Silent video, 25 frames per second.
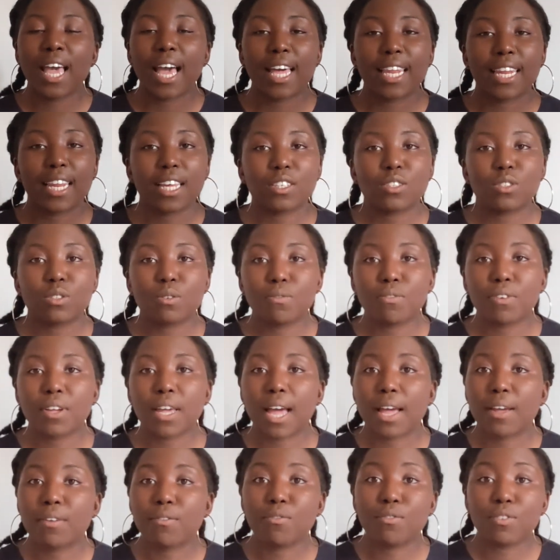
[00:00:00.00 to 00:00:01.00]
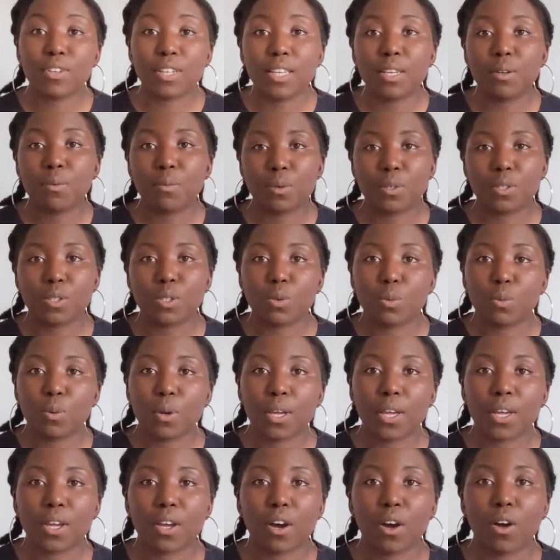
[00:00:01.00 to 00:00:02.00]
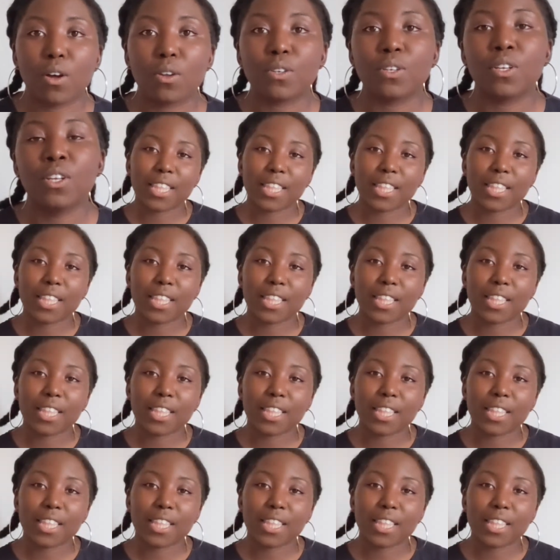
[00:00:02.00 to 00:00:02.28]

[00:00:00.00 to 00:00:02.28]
and that's something I really want to work on.